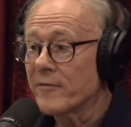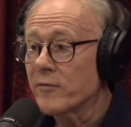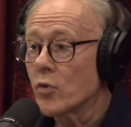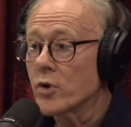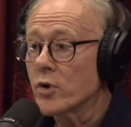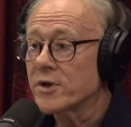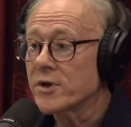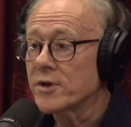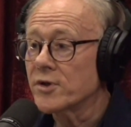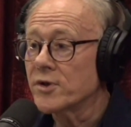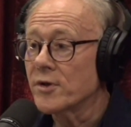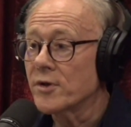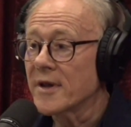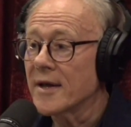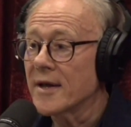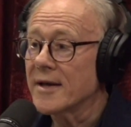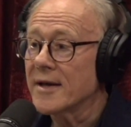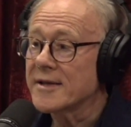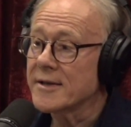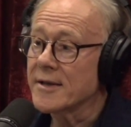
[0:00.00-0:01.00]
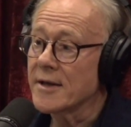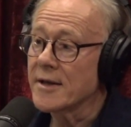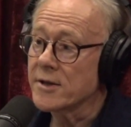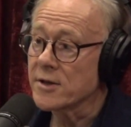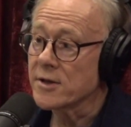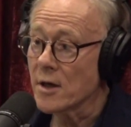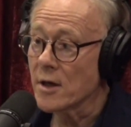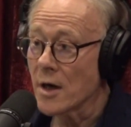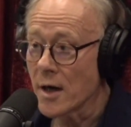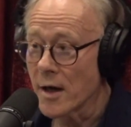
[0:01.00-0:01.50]
water during the Ice Age
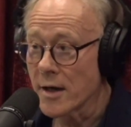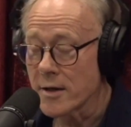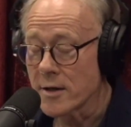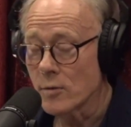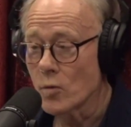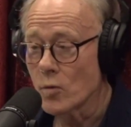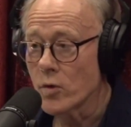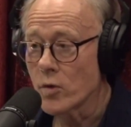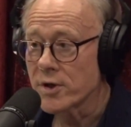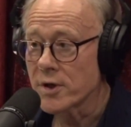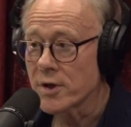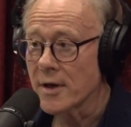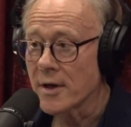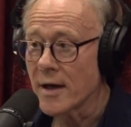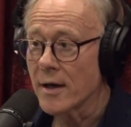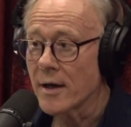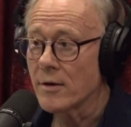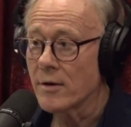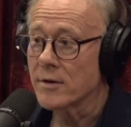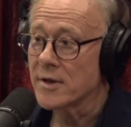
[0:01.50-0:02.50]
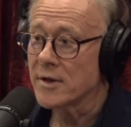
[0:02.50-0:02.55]
are underwater now.